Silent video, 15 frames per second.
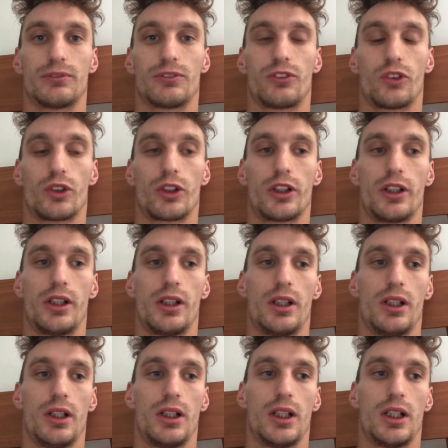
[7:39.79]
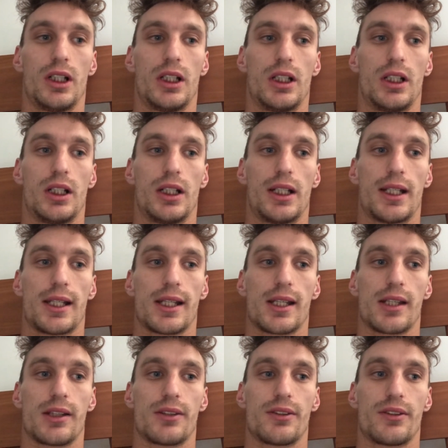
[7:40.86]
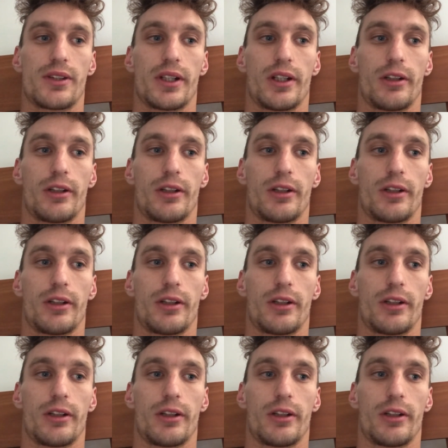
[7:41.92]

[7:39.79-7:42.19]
for it, and